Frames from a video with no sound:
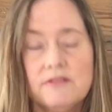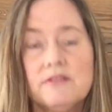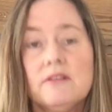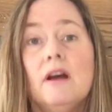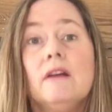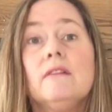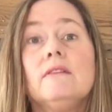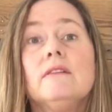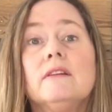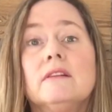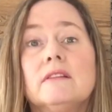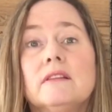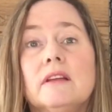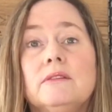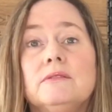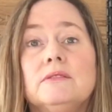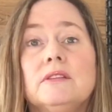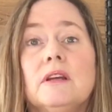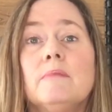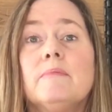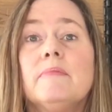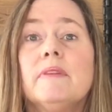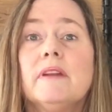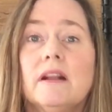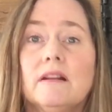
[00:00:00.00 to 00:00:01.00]
so I'll look those
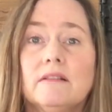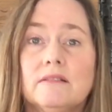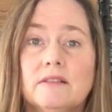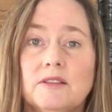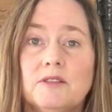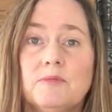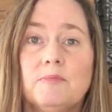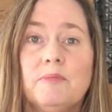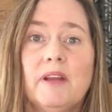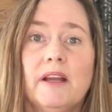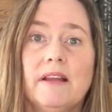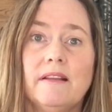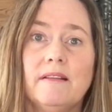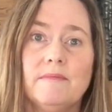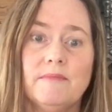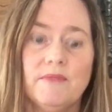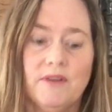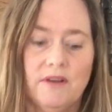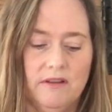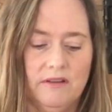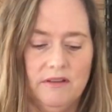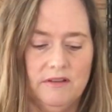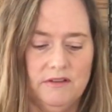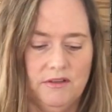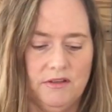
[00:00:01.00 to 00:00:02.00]
up and I'll display them
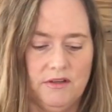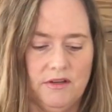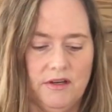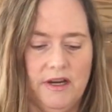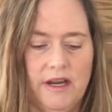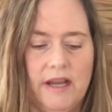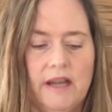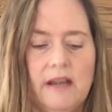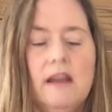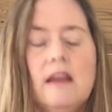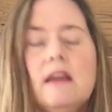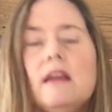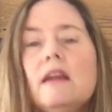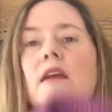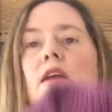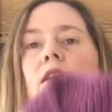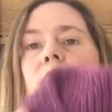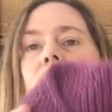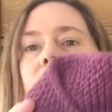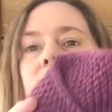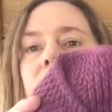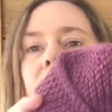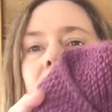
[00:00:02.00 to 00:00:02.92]
on the screen. But